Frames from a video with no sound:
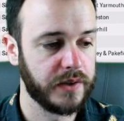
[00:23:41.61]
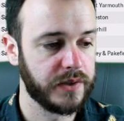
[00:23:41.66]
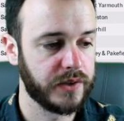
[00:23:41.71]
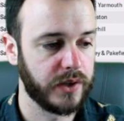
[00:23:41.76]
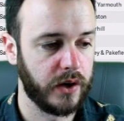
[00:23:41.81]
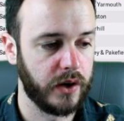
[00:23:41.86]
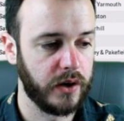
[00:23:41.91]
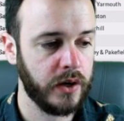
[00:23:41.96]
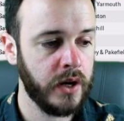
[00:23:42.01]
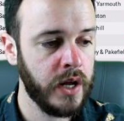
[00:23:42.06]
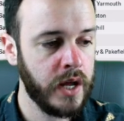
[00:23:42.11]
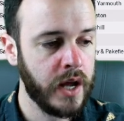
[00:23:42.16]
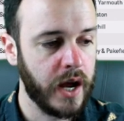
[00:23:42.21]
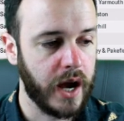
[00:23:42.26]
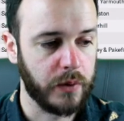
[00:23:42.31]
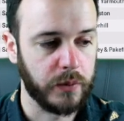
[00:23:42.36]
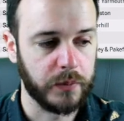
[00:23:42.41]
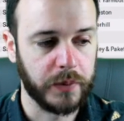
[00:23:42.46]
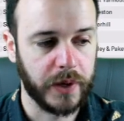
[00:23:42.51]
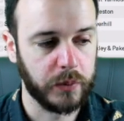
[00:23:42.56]
So
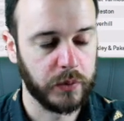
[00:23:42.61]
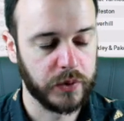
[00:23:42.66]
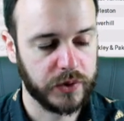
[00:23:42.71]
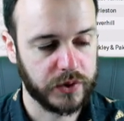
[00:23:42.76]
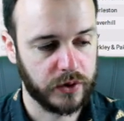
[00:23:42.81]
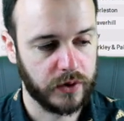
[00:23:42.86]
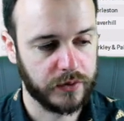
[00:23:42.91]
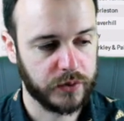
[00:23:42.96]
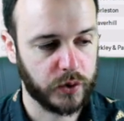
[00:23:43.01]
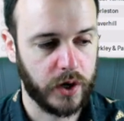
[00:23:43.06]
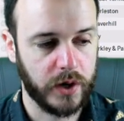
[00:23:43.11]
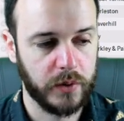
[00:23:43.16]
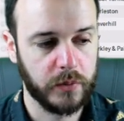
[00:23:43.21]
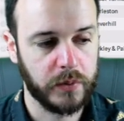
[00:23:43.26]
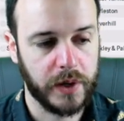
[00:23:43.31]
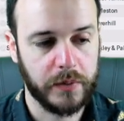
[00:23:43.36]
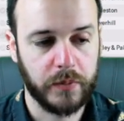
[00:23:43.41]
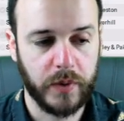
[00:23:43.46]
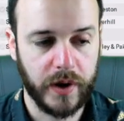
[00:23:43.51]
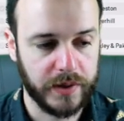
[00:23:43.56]
we'll play Worcester off screen, we'll
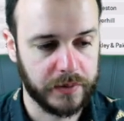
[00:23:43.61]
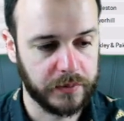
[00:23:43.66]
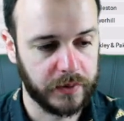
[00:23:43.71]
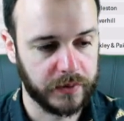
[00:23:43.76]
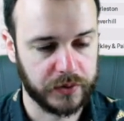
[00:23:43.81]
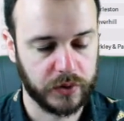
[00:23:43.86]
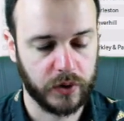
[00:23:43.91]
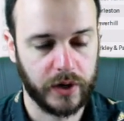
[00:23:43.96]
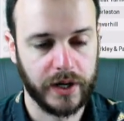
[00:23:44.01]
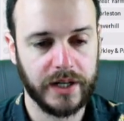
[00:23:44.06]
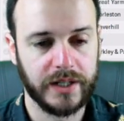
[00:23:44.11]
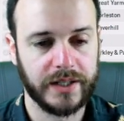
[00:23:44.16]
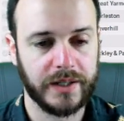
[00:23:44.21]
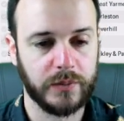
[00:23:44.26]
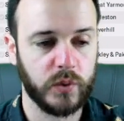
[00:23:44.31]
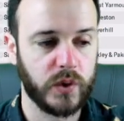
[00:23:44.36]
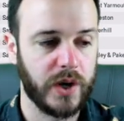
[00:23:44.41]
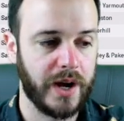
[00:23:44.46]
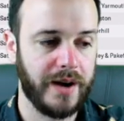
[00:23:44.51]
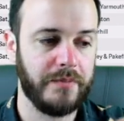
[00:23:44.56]
play Brantham off screen, and then
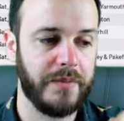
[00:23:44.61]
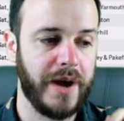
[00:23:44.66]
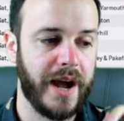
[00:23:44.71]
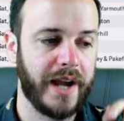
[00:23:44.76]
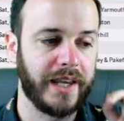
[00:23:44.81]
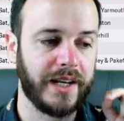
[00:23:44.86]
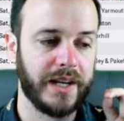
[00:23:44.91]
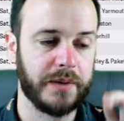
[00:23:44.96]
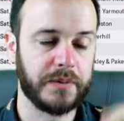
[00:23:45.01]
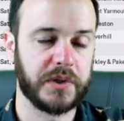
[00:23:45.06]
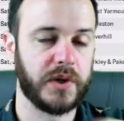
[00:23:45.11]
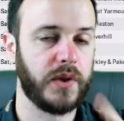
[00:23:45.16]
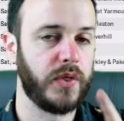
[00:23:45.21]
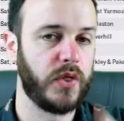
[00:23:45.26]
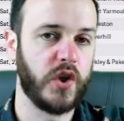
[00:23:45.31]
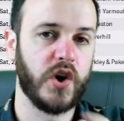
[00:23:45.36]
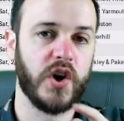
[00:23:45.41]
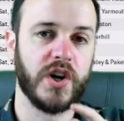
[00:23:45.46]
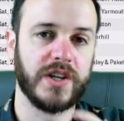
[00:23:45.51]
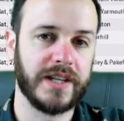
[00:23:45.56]
we'll come back in episode
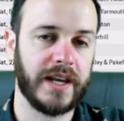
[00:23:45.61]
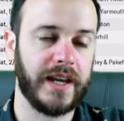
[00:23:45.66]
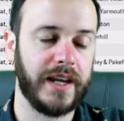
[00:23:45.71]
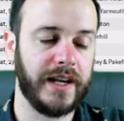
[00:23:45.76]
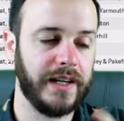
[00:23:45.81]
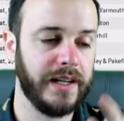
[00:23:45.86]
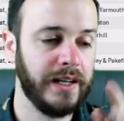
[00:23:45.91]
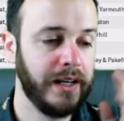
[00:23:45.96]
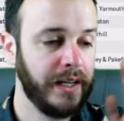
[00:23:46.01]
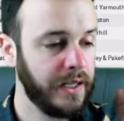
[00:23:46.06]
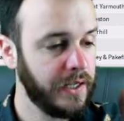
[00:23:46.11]
13.